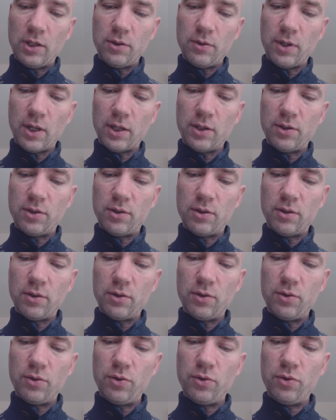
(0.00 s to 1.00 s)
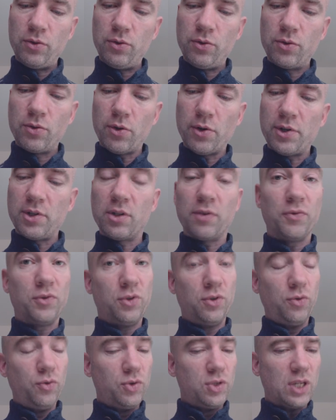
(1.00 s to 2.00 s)
that's cost of
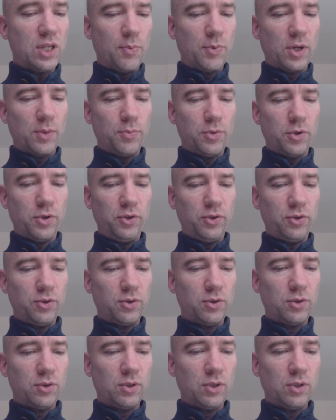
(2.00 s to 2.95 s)
2 stamina points.